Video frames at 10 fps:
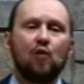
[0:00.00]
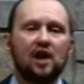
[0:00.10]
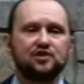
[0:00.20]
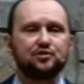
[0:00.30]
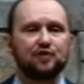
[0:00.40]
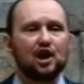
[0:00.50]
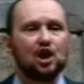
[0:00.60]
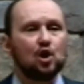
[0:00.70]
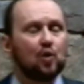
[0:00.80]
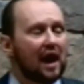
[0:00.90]

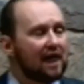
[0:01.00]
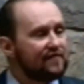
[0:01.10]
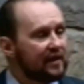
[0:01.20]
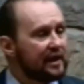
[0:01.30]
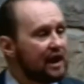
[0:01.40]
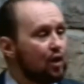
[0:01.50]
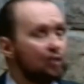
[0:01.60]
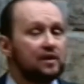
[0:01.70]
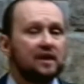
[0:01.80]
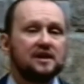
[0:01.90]
undergo our very own